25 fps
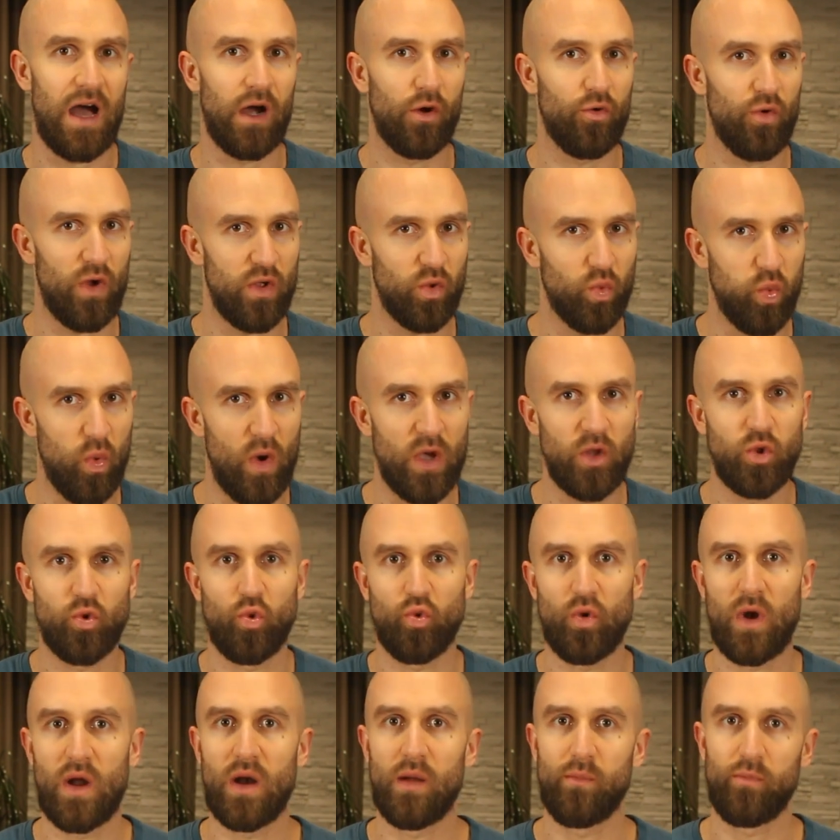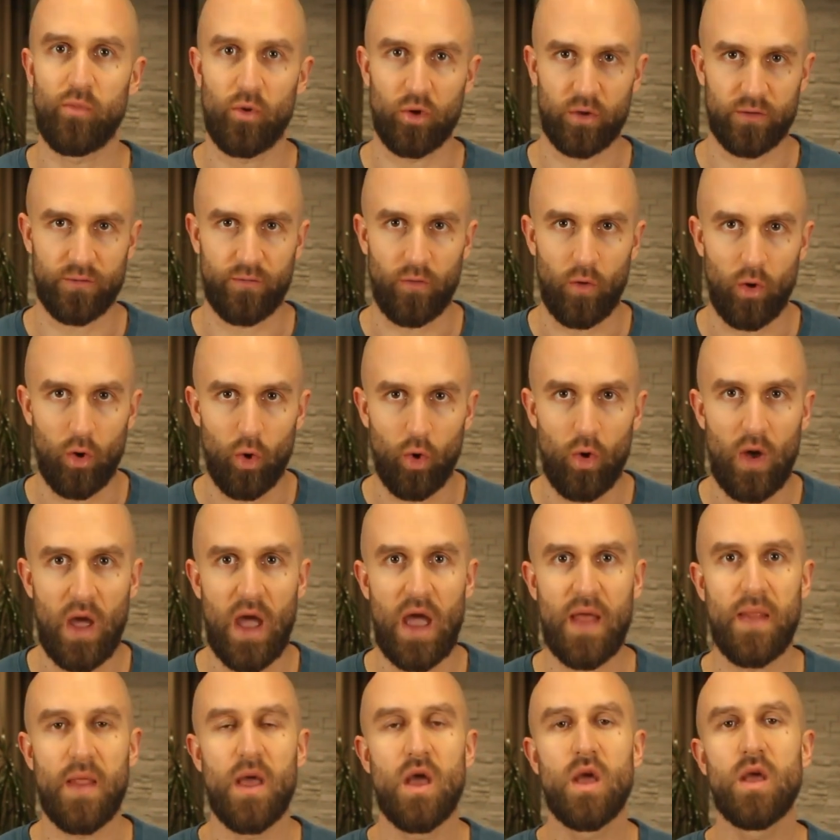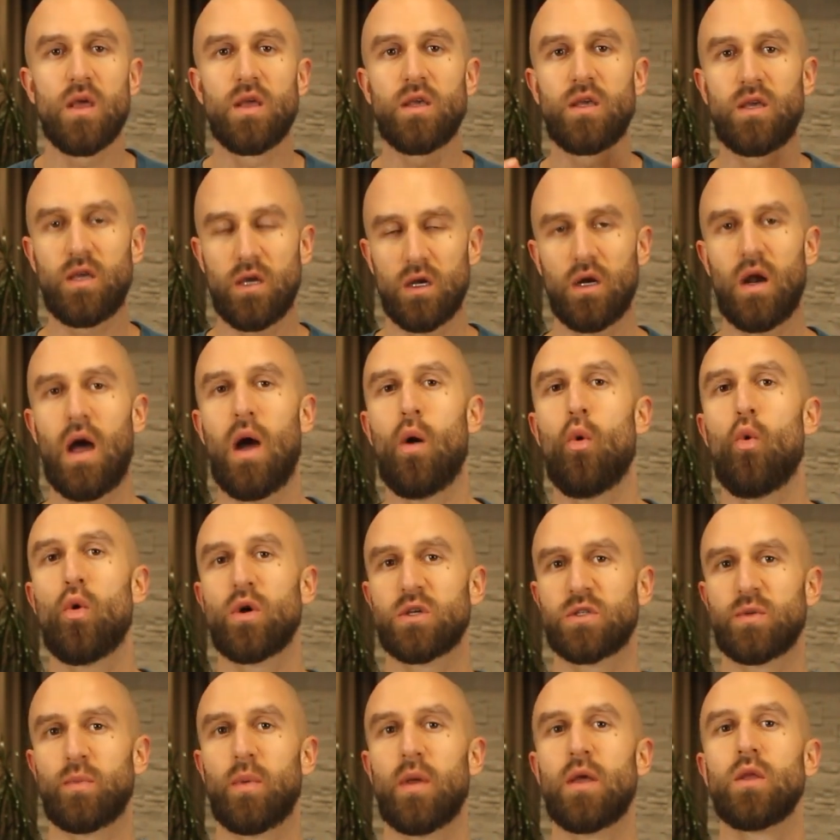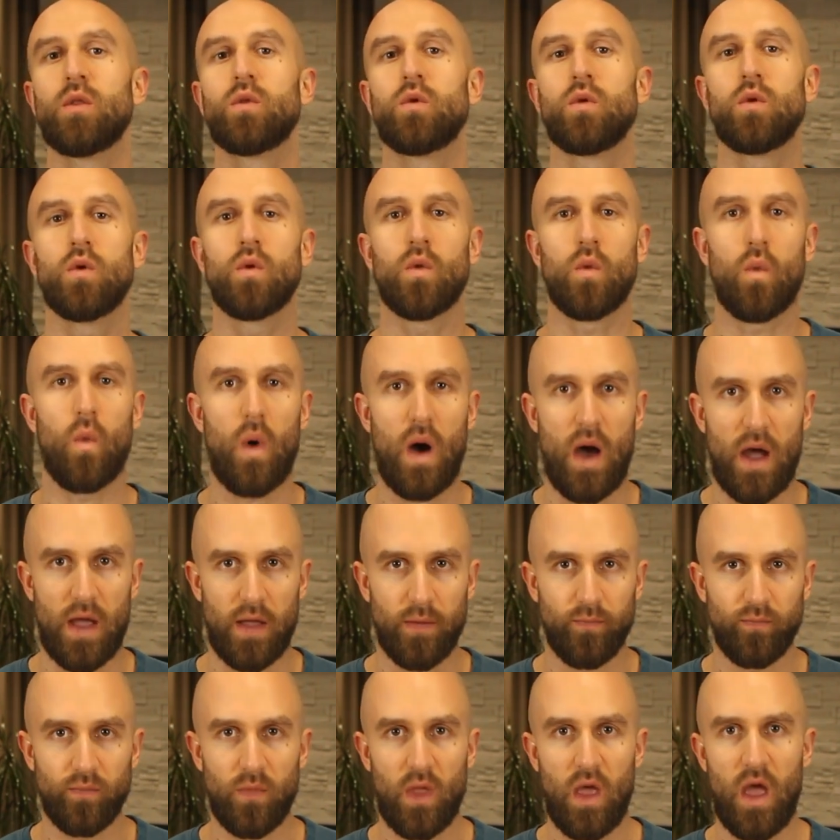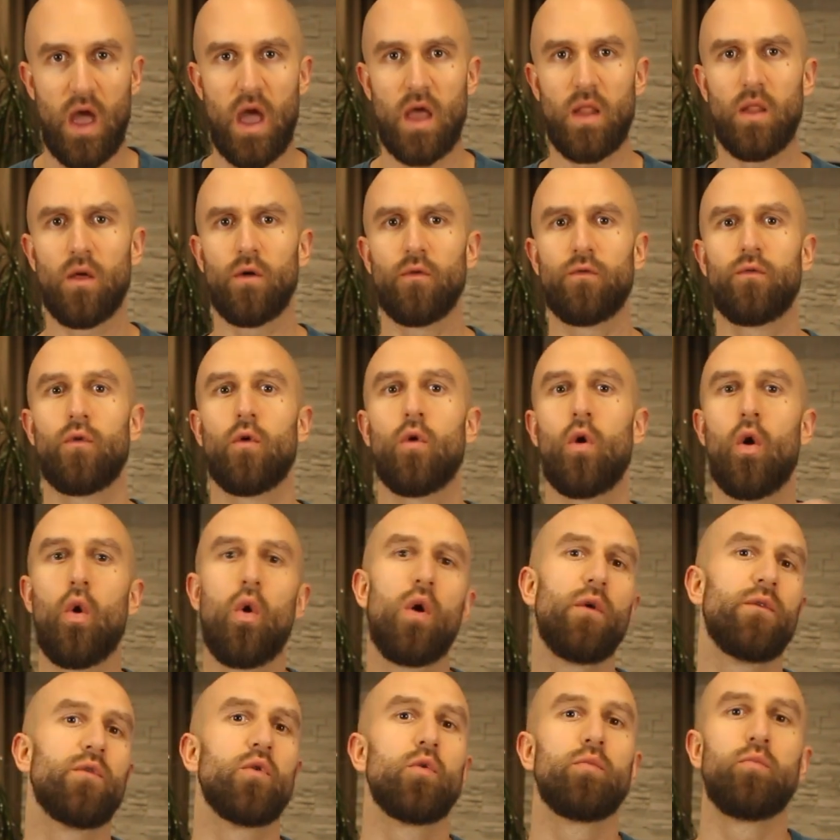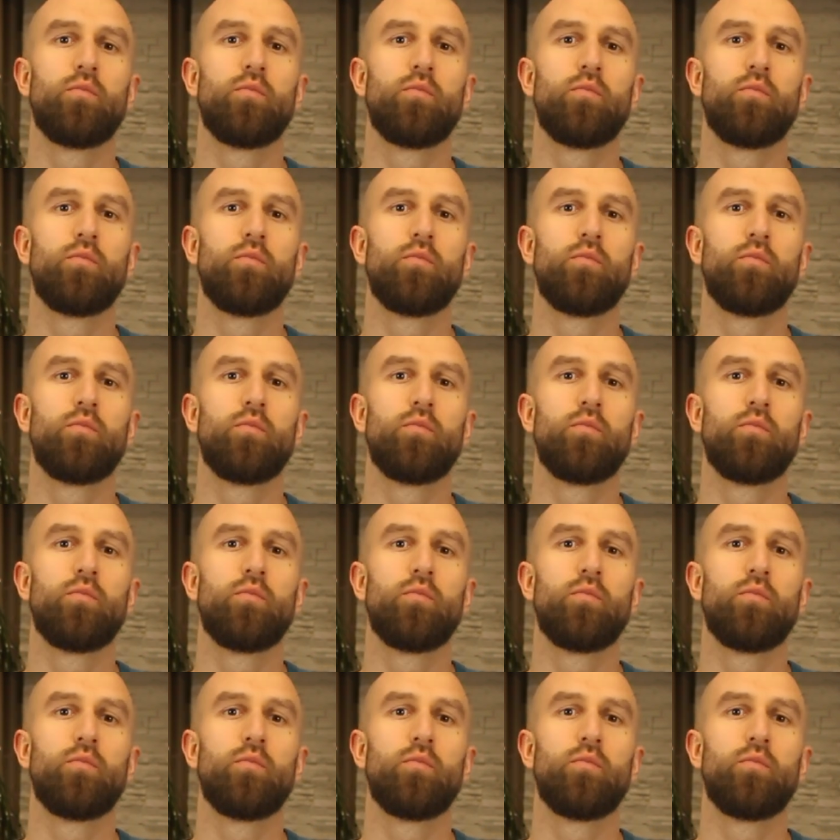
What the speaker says: a great way to run a portfolio, and here I will explain to you why. And for all of you